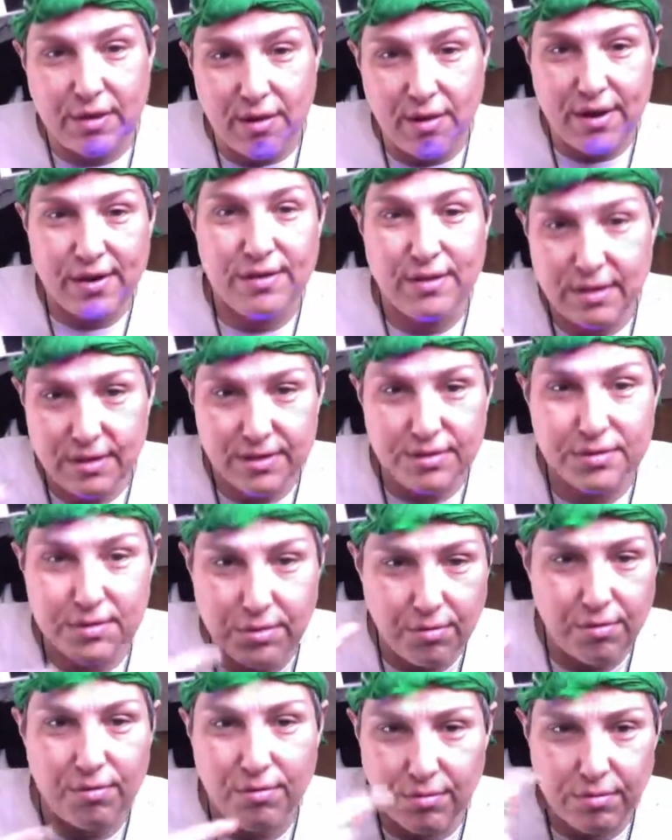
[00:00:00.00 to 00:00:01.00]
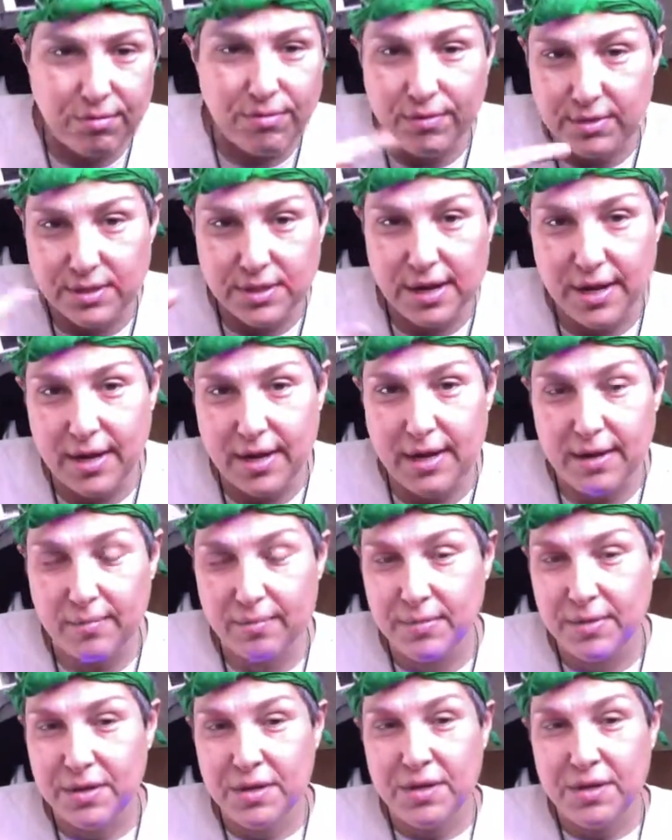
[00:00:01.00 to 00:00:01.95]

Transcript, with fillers: ideas all the time